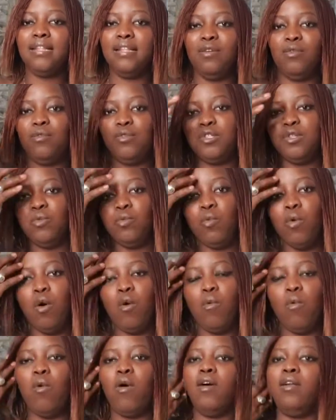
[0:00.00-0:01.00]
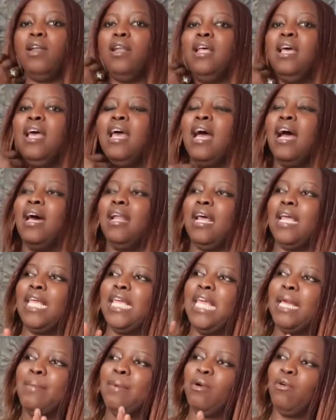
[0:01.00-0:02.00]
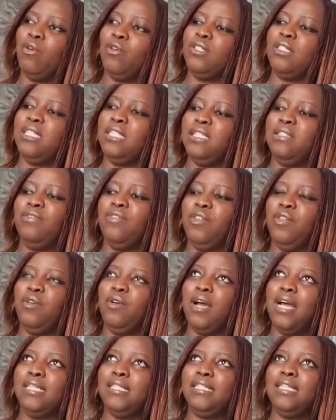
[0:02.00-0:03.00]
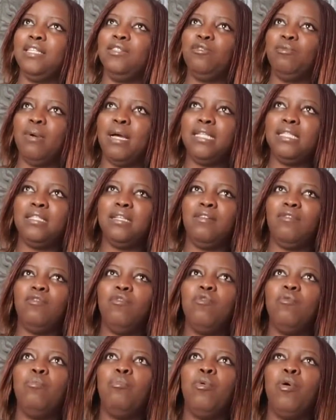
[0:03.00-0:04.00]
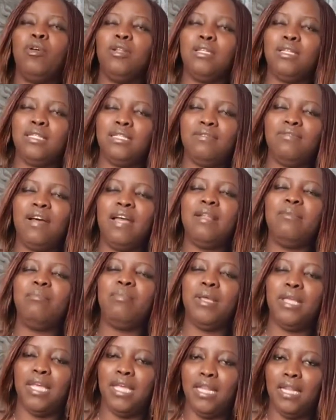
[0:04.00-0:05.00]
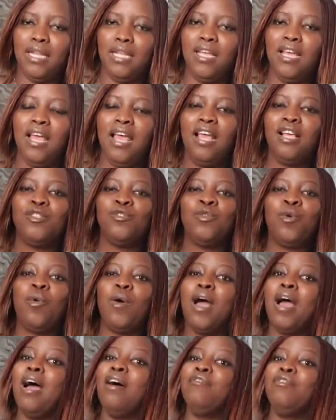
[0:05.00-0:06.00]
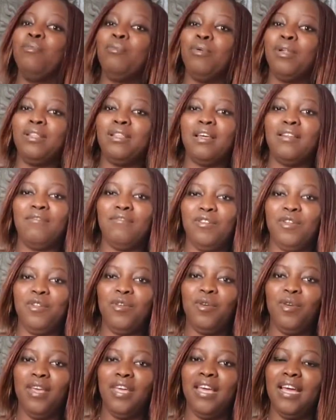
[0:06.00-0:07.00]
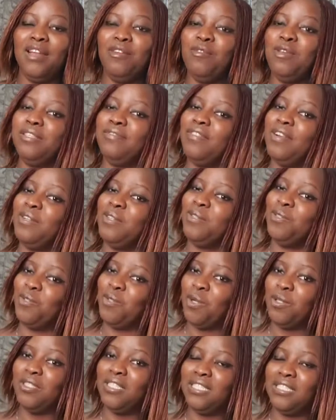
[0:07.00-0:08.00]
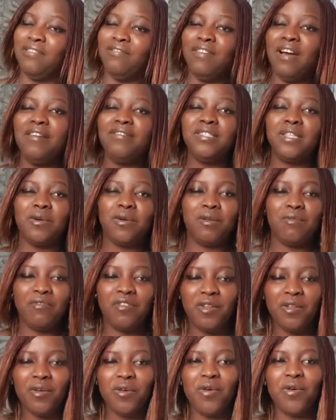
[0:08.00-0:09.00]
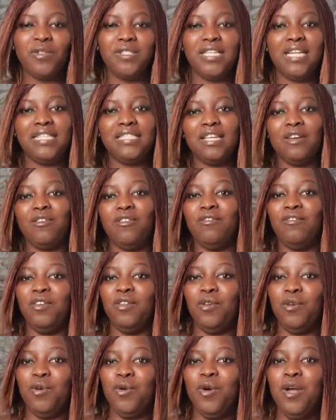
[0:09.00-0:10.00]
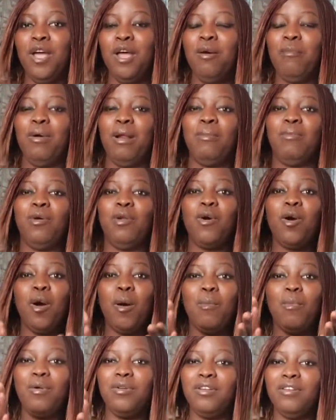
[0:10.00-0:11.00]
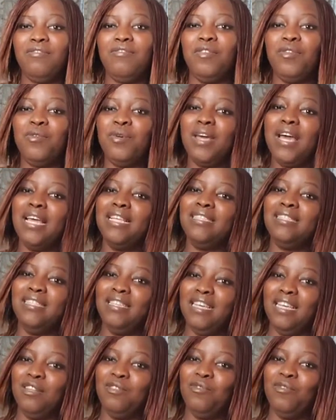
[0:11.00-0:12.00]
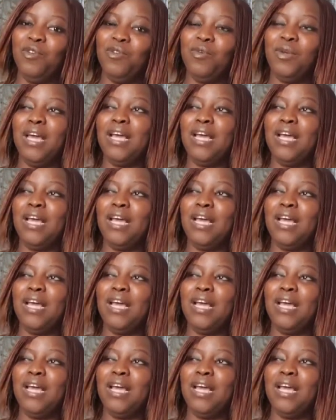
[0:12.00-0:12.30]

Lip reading: and then Rosie wore one, and I came across this video. I said to myself, who born this fine picking? So I have to bring that video here. I know it's very short, it's a 5-second video or 10-second video, but I'm gonna upload it for you guys here, for you